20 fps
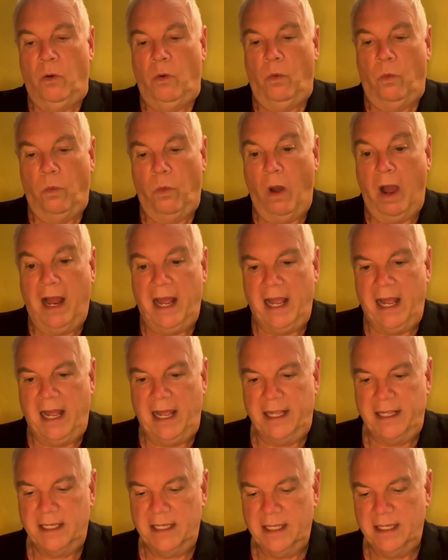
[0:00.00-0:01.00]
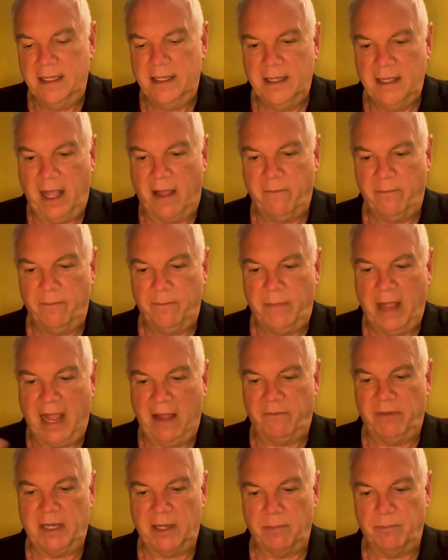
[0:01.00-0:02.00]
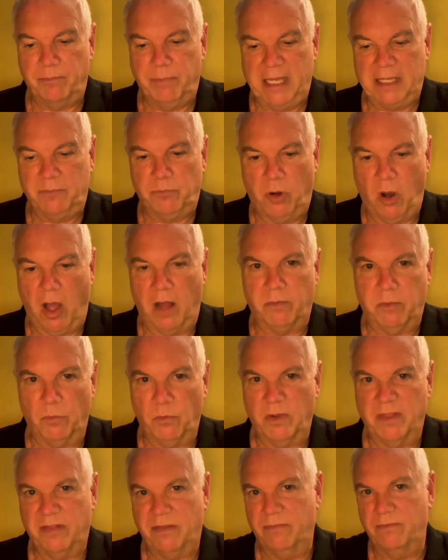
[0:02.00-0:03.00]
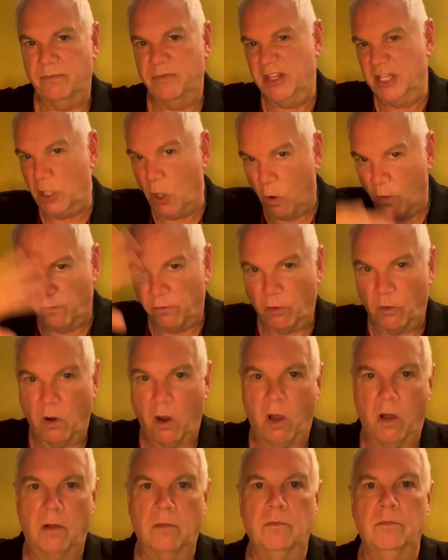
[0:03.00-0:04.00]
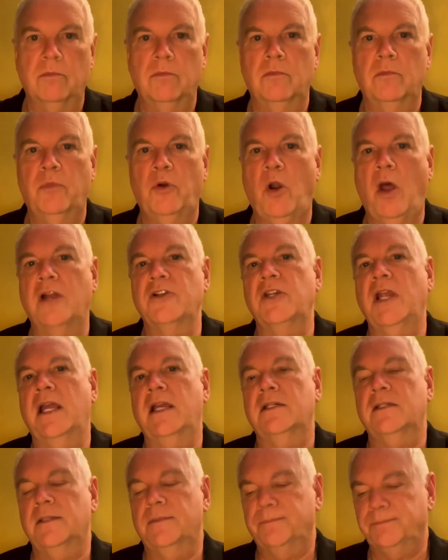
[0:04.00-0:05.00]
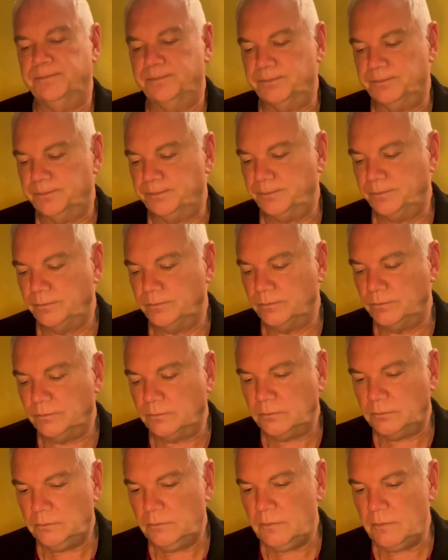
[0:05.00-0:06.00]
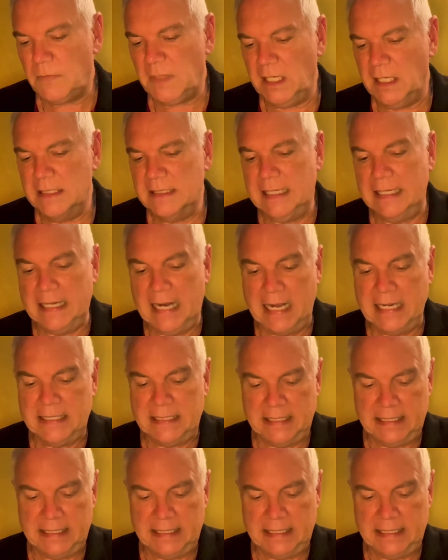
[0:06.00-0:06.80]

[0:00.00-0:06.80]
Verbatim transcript: why I am having a big problem with the overall project. Tonight,